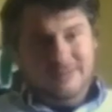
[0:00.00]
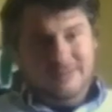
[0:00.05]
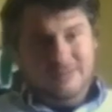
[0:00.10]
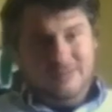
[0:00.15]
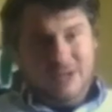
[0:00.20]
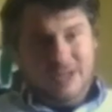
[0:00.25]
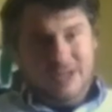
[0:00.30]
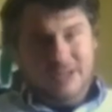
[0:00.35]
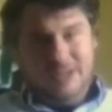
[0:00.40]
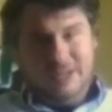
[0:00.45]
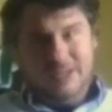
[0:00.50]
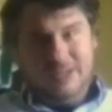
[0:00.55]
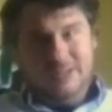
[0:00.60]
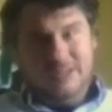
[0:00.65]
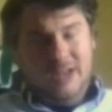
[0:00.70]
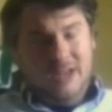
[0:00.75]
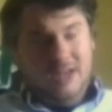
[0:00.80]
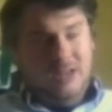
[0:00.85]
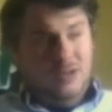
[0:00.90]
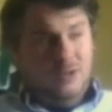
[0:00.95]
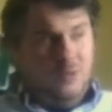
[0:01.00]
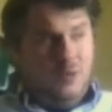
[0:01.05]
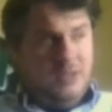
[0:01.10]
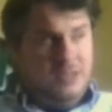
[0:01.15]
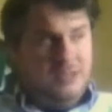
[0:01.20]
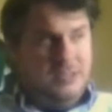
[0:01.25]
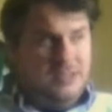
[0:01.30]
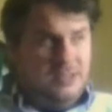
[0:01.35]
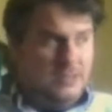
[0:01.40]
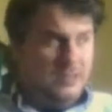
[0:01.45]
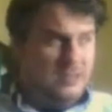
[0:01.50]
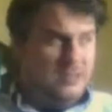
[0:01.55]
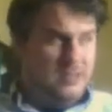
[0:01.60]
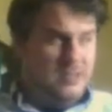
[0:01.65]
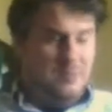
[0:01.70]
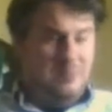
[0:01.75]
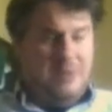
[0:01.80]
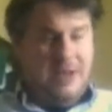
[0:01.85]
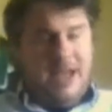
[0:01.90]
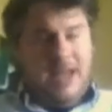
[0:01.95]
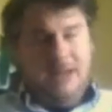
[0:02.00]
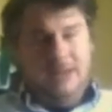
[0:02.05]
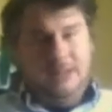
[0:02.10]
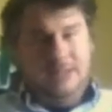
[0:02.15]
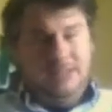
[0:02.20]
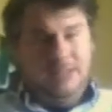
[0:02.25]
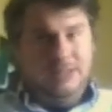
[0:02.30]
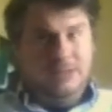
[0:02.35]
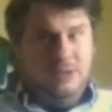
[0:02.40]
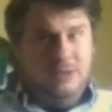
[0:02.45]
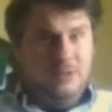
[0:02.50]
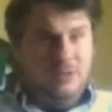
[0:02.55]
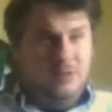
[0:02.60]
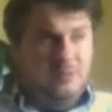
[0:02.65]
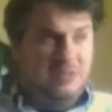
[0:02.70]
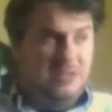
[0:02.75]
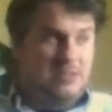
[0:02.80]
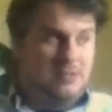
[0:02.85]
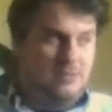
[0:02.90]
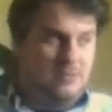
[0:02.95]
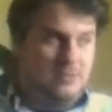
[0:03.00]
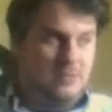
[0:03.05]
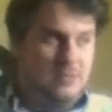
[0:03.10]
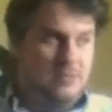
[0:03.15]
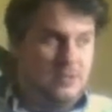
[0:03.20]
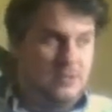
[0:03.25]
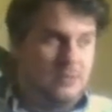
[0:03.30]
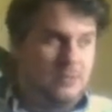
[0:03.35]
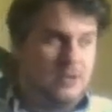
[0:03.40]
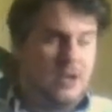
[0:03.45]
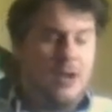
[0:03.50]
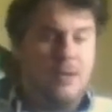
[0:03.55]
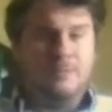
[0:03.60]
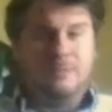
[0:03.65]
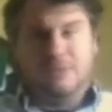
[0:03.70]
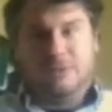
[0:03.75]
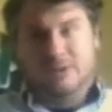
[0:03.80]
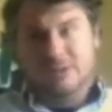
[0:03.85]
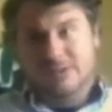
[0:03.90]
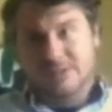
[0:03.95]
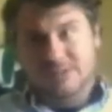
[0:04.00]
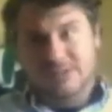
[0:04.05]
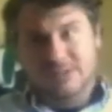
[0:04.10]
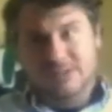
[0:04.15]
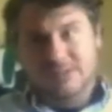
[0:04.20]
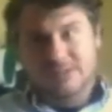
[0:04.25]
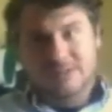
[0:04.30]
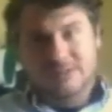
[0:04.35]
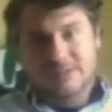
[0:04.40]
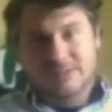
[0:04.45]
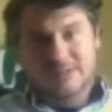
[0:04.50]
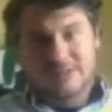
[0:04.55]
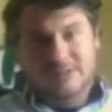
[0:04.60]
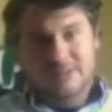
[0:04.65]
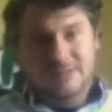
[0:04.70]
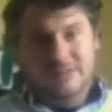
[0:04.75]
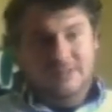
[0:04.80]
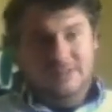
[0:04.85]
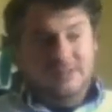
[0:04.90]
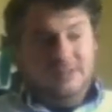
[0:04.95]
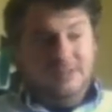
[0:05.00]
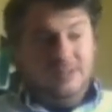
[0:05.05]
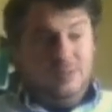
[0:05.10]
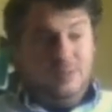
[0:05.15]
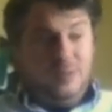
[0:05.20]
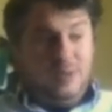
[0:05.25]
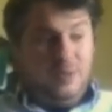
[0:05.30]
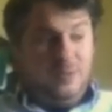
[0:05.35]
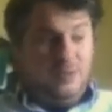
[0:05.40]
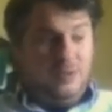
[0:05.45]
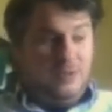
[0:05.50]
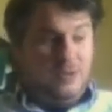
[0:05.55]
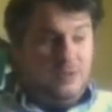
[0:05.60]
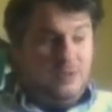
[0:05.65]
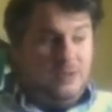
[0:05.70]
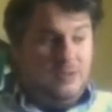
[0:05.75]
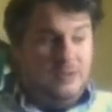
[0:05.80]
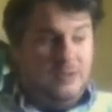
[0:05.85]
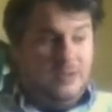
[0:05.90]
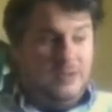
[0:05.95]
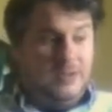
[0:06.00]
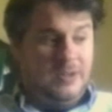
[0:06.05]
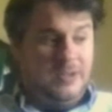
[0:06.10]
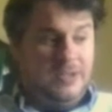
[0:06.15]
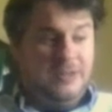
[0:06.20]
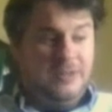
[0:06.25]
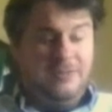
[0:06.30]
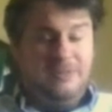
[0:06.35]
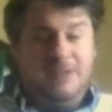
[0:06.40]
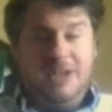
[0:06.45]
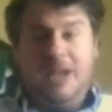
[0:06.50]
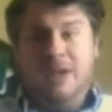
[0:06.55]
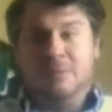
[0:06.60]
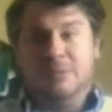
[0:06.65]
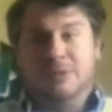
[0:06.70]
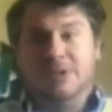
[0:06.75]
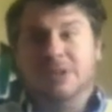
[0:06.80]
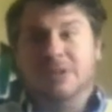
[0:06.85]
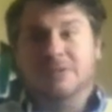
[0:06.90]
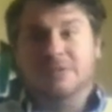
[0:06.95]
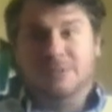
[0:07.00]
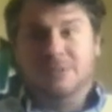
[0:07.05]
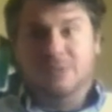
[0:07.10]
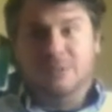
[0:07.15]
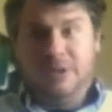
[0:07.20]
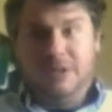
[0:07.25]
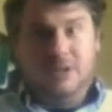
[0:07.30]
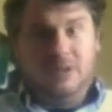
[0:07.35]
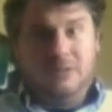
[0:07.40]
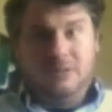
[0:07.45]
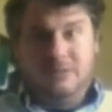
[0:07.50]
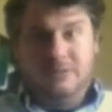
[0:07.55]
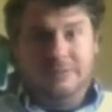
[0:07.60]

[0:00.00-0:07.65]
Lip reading: right? It's not a coincidence that Pat keynoted Bessel's conference because these people are in a family, if you will.